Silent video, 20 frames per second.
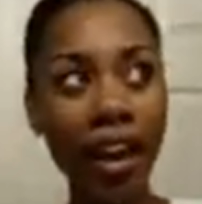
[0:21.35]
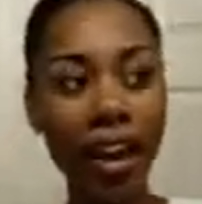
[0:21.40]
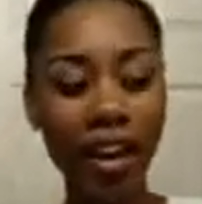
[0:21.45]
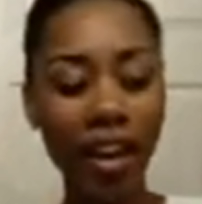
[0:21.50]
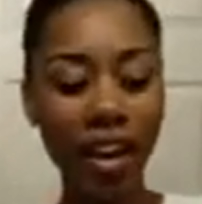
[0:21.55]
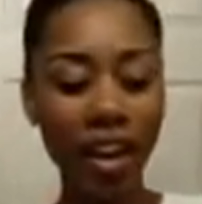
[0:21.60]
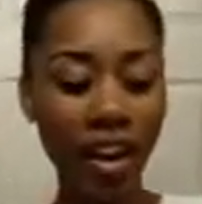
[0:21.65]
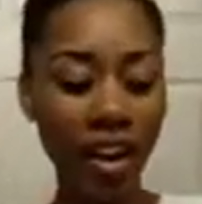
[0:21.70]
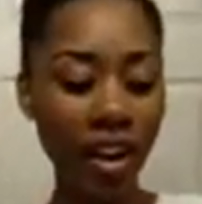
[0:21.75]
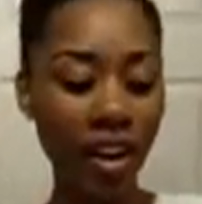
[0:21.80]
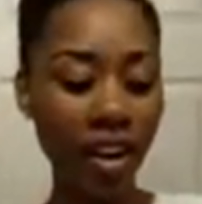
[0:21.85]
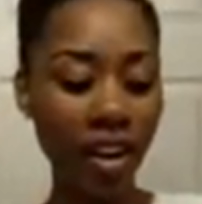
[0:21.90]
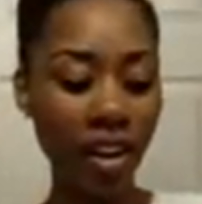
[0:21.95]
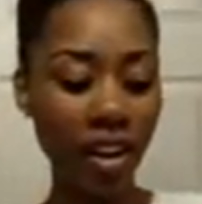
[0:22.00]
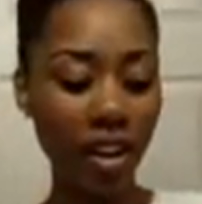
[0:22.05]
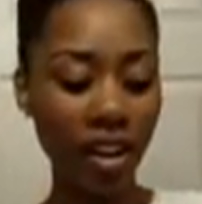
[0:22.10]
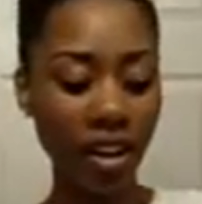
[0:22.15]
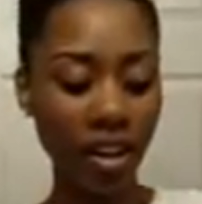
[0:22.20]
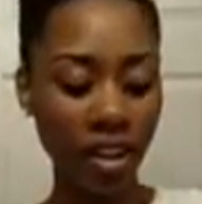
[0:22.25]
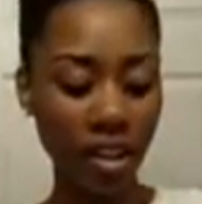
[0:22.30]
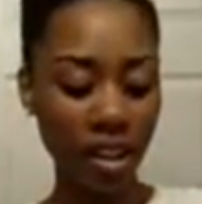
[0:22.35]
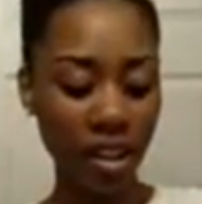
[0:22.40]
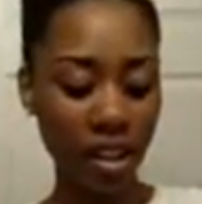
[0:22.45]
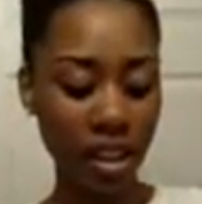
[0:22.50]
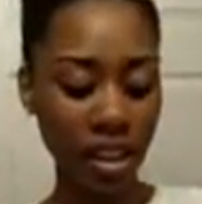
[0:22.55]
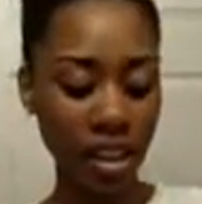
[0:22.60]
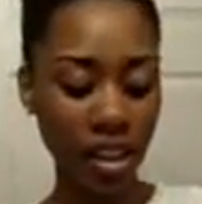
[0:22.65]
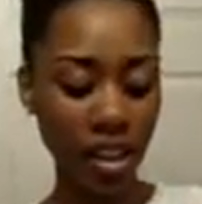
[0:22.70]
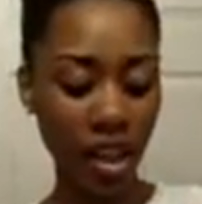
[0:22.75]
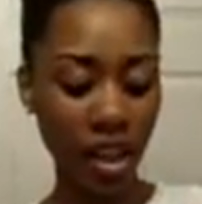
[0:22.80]
hair
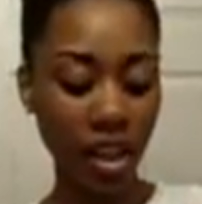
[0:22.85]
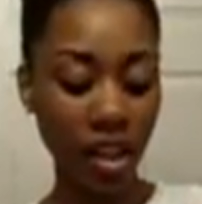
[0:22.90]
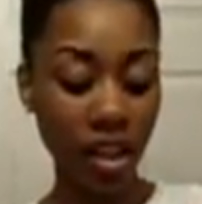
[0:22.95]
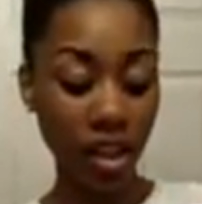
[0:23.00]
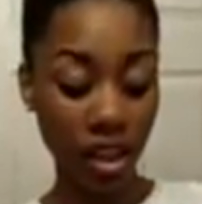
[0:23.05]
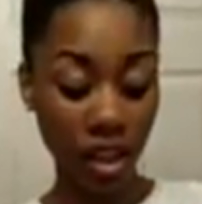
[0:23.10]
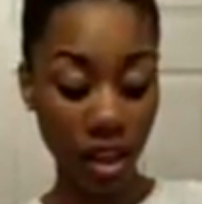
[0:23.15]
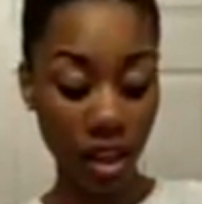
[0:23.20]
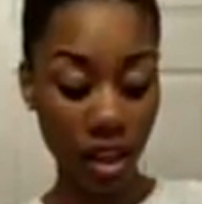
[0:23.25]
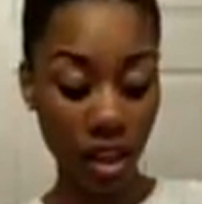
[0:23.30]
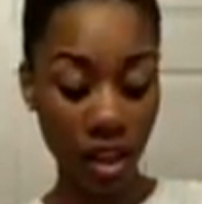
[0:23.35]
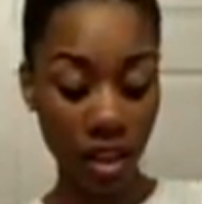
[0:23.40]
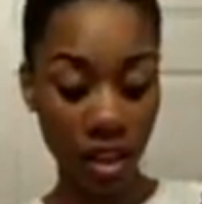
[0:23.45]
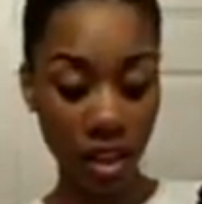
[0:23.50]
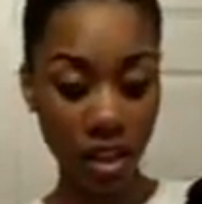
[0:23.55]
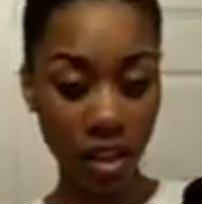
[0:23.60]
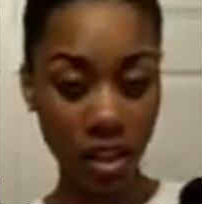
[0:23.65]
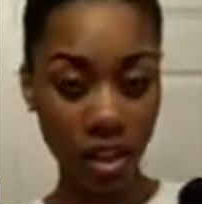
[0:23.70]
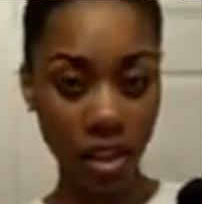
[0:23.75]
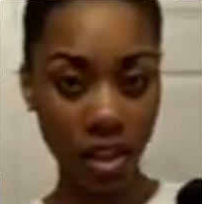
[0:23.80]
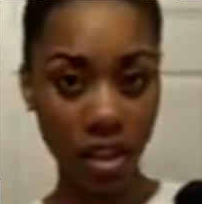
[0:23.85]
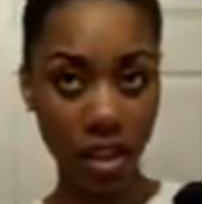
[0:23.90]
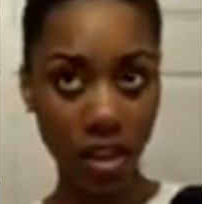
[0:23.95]
is the